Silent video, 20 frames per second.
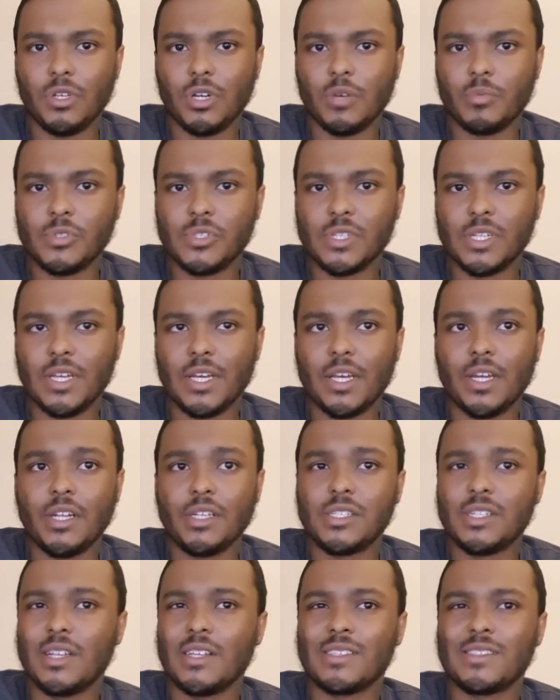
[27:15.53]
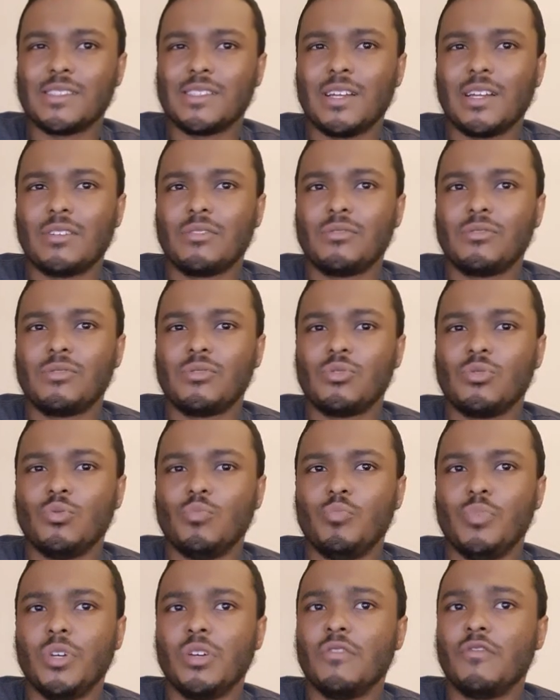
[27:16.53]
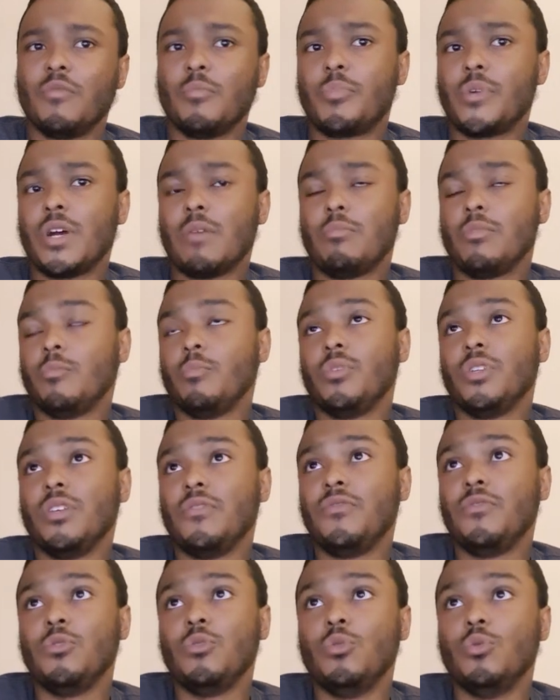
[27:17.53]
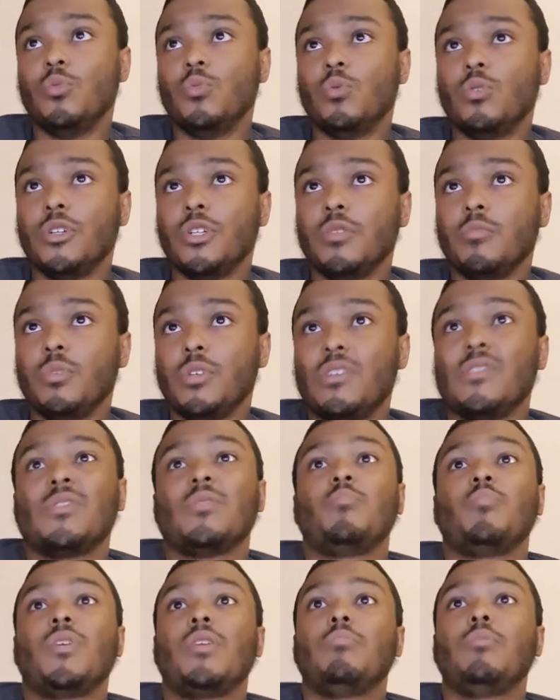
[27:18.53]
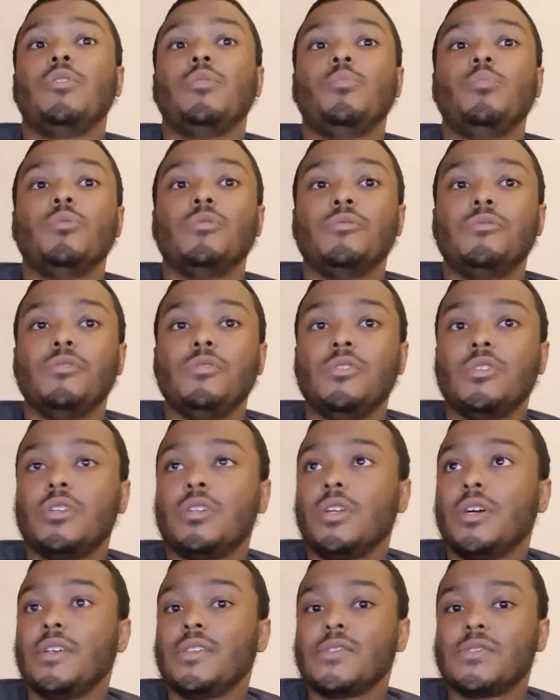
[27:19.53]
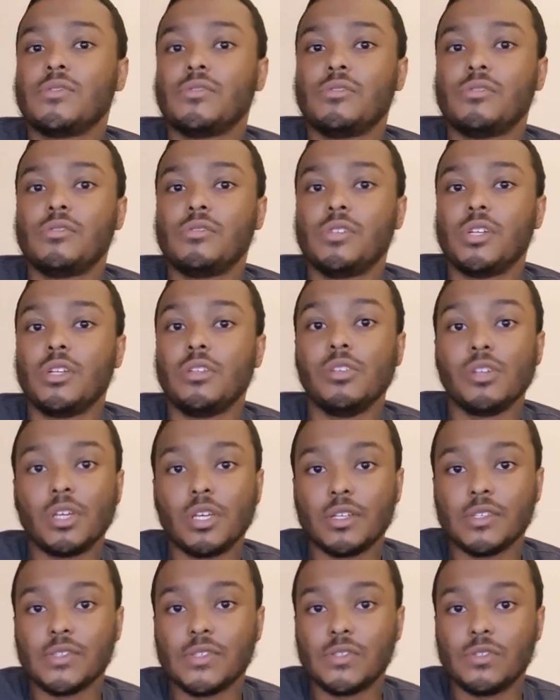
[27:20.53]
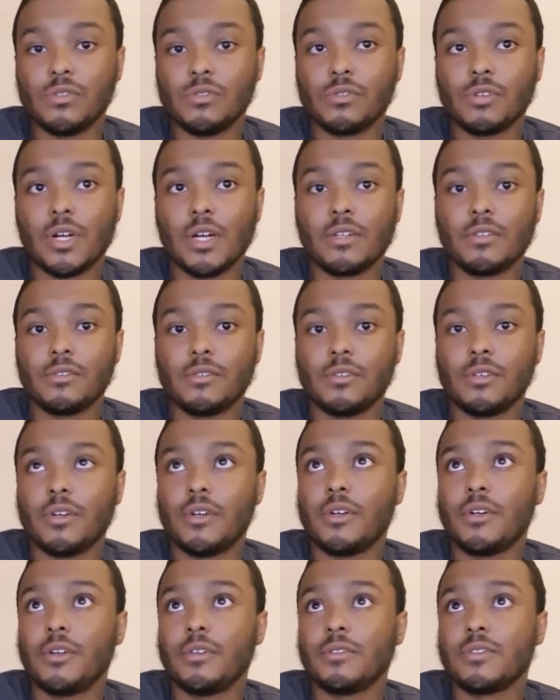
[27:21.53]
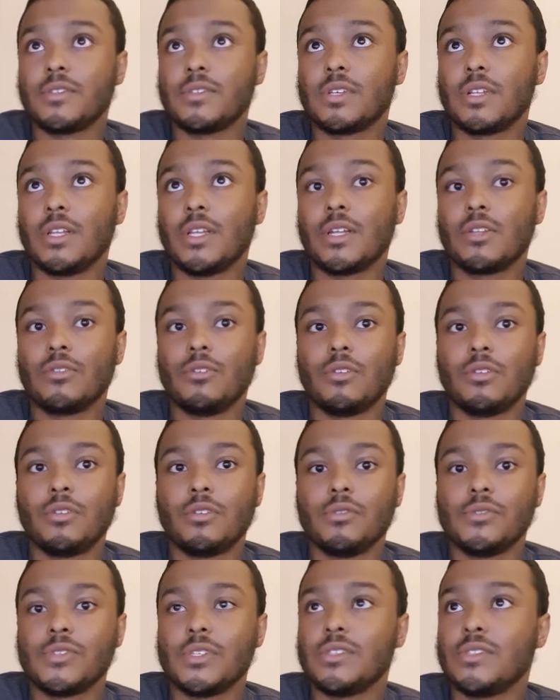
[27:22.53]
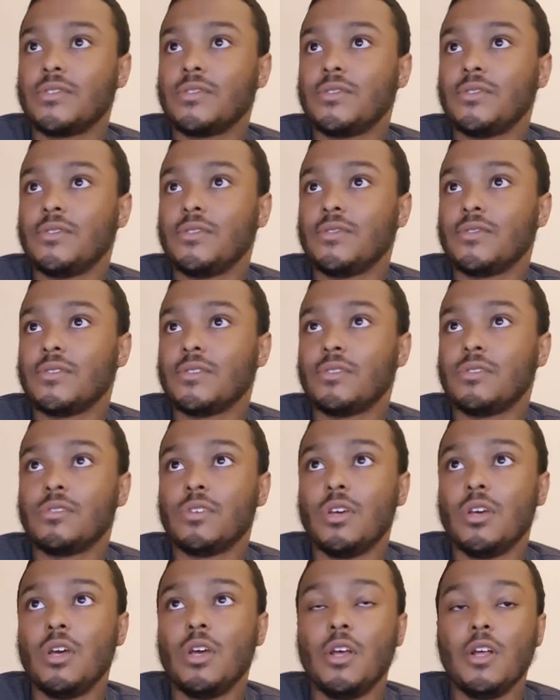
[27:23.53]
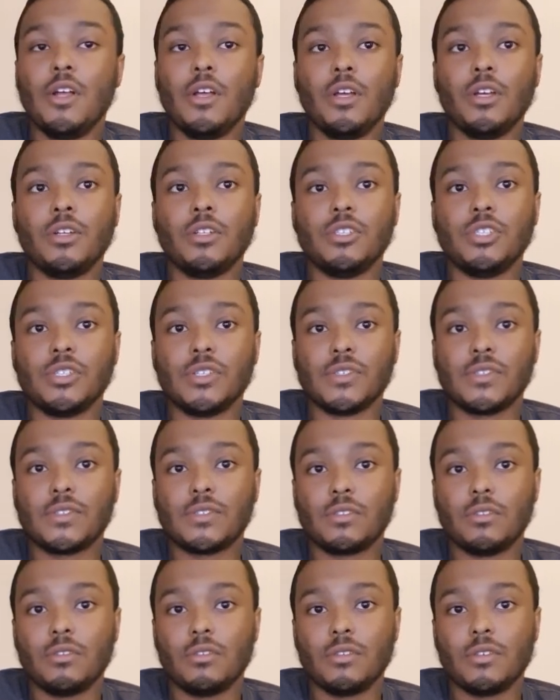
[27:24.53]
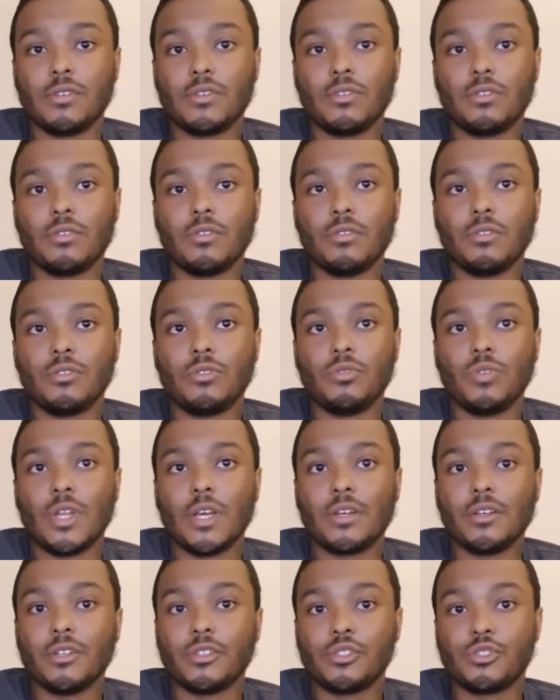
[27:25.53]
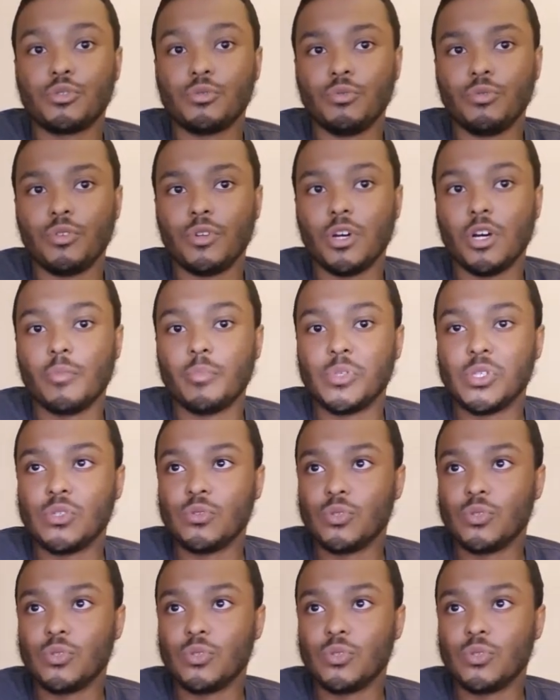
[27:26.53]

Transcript: up to the edge, that's not too big of a problem. But if you do want it, because it probably will look nicer, then you can still kind of select all of those entities and just do like an extrude up to